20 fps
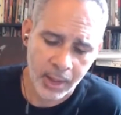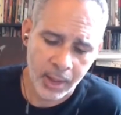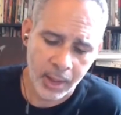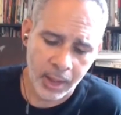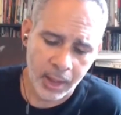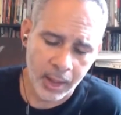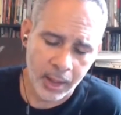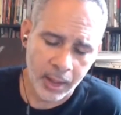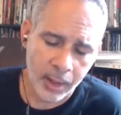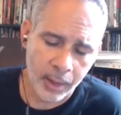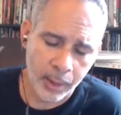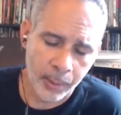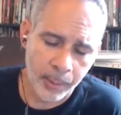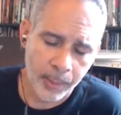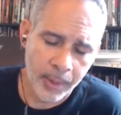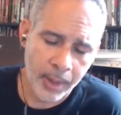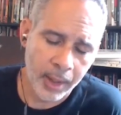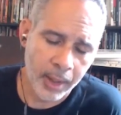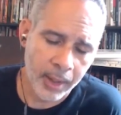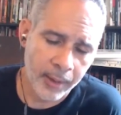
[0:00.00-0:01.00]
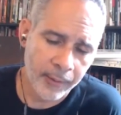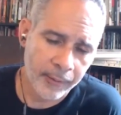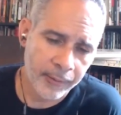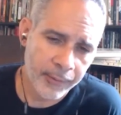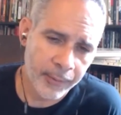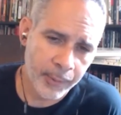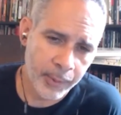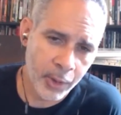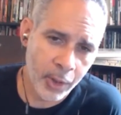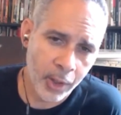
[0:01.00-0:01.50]
of
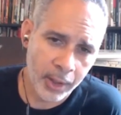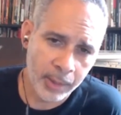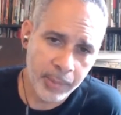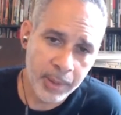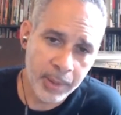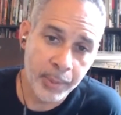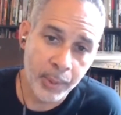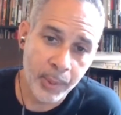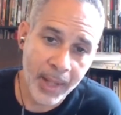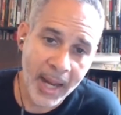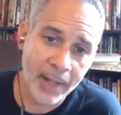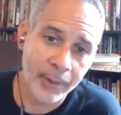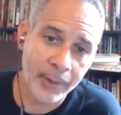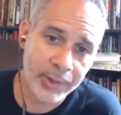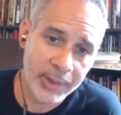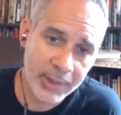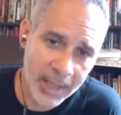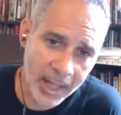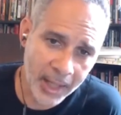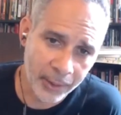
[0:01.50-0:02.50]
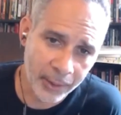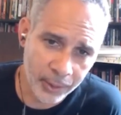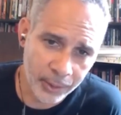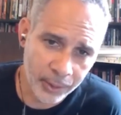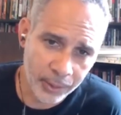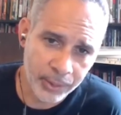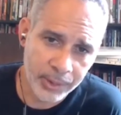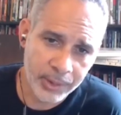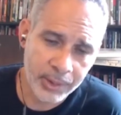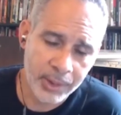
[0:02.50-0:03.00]
calling people
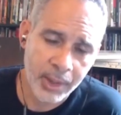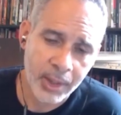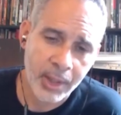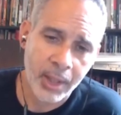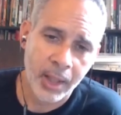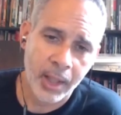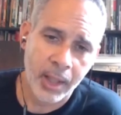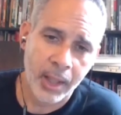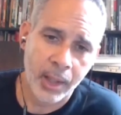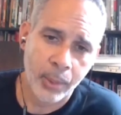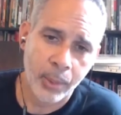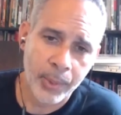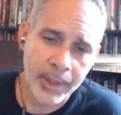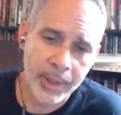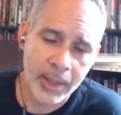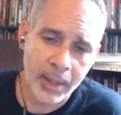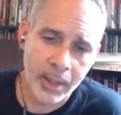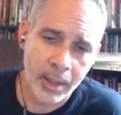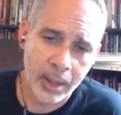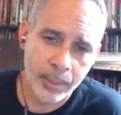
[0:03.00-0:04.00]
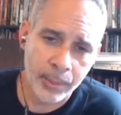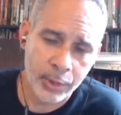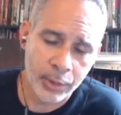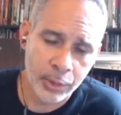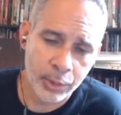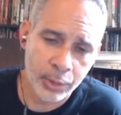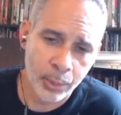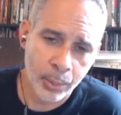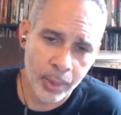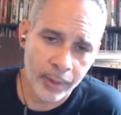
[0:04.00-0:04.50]
outsiders when they come to
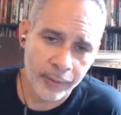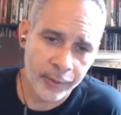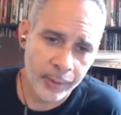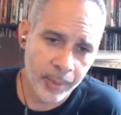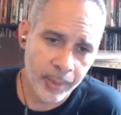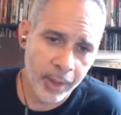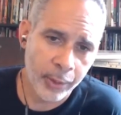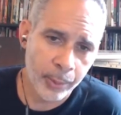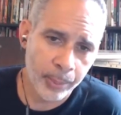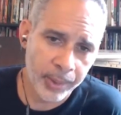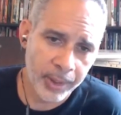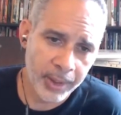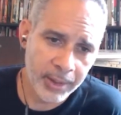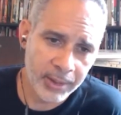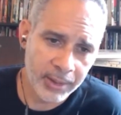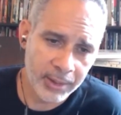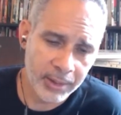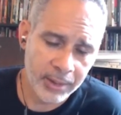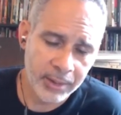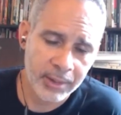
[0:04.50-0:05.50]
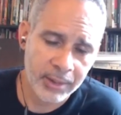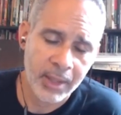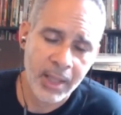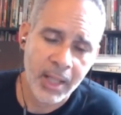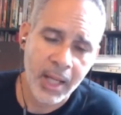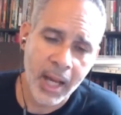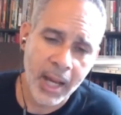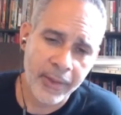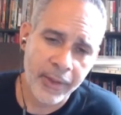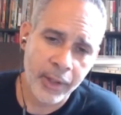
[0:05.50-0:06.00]
do work from other places.
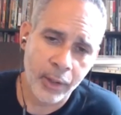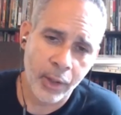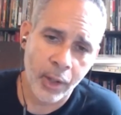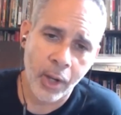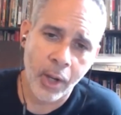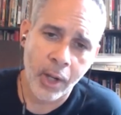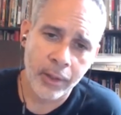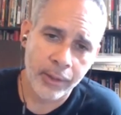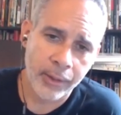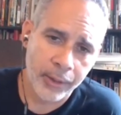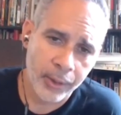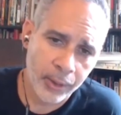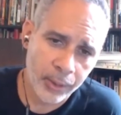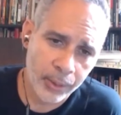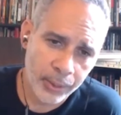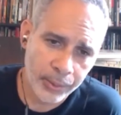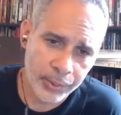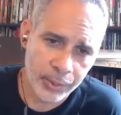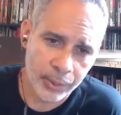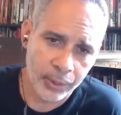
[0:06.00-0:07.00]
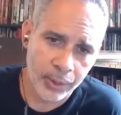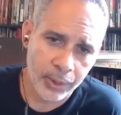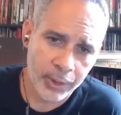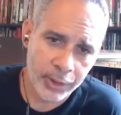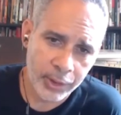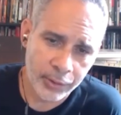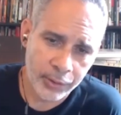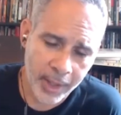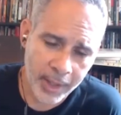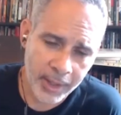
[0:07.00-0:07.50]
I think all of those are
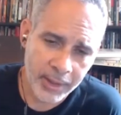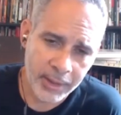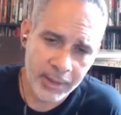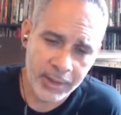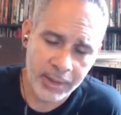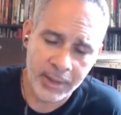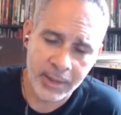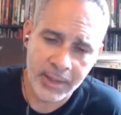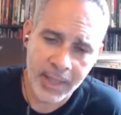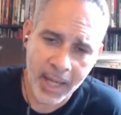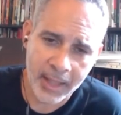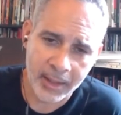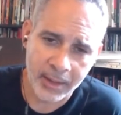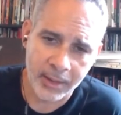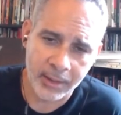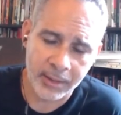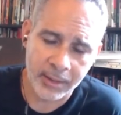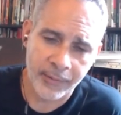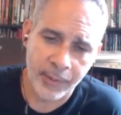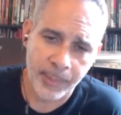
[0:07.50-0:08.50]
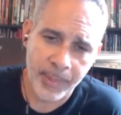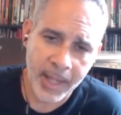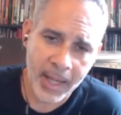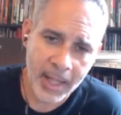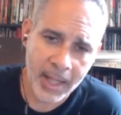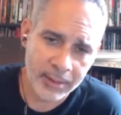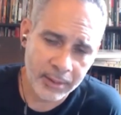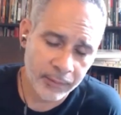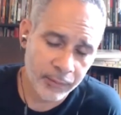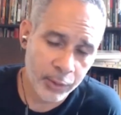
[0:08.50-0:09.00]
strategies and tactics of the
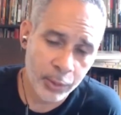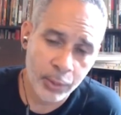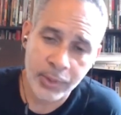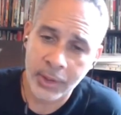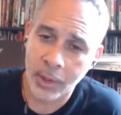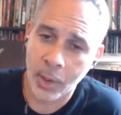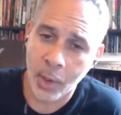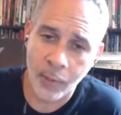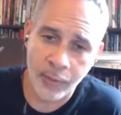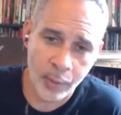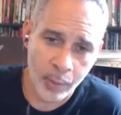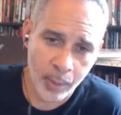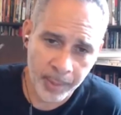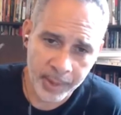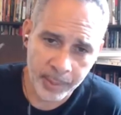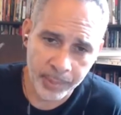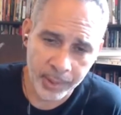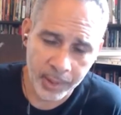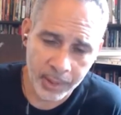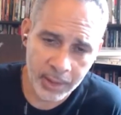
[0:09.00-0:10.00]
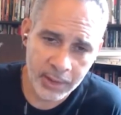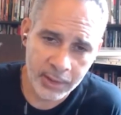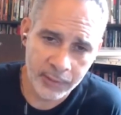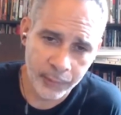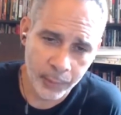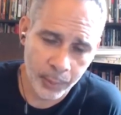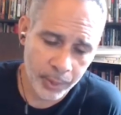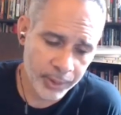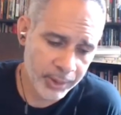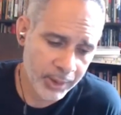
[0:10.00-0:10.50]
past of using overwhelming police
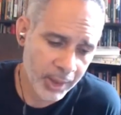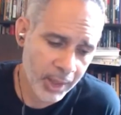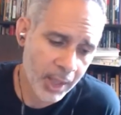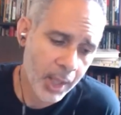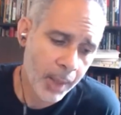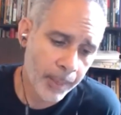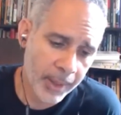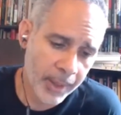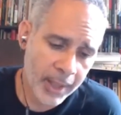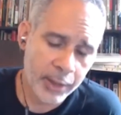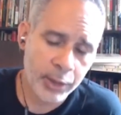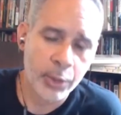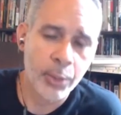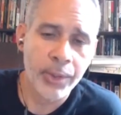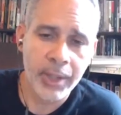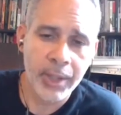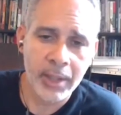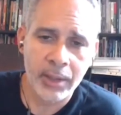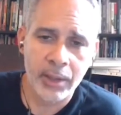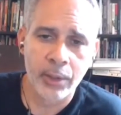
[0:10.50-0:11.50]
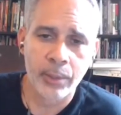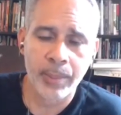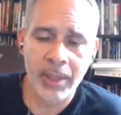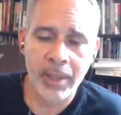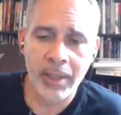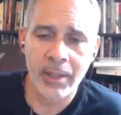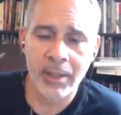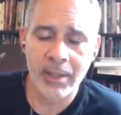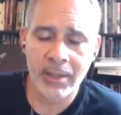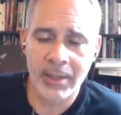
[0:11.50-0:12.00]
force. But I do think they're
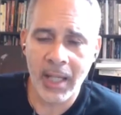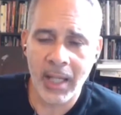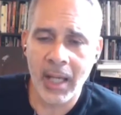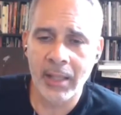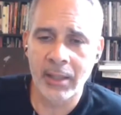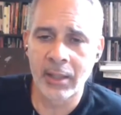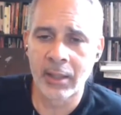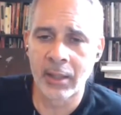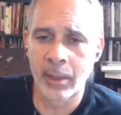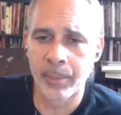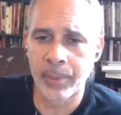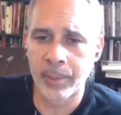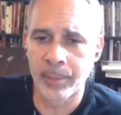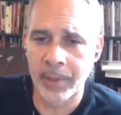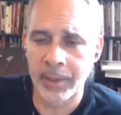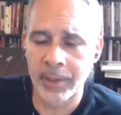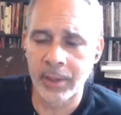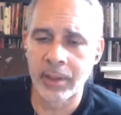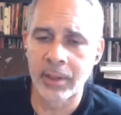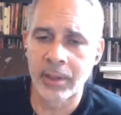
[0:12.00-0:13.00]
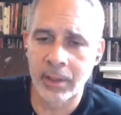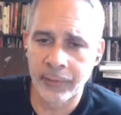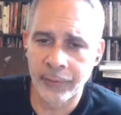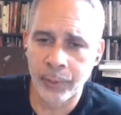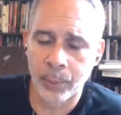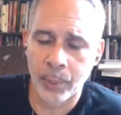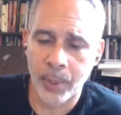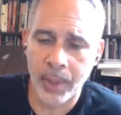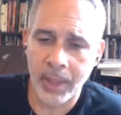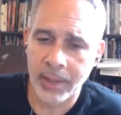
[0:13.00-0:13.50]
being designed and implemented in
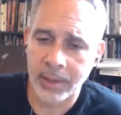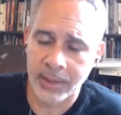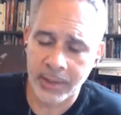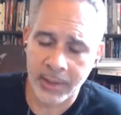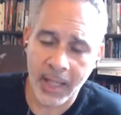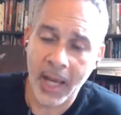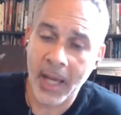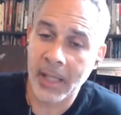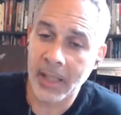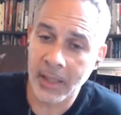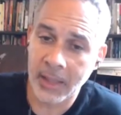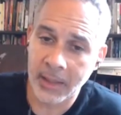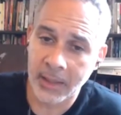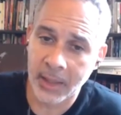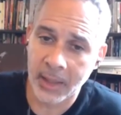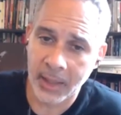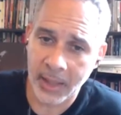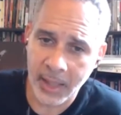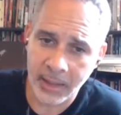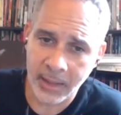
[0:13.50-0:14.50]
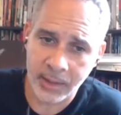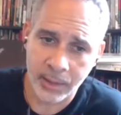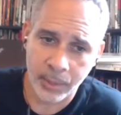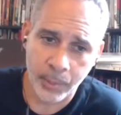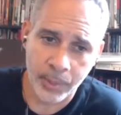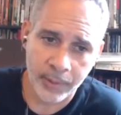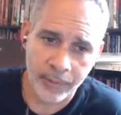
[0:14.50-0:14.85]
different ways. And i.e. in Atlanta, one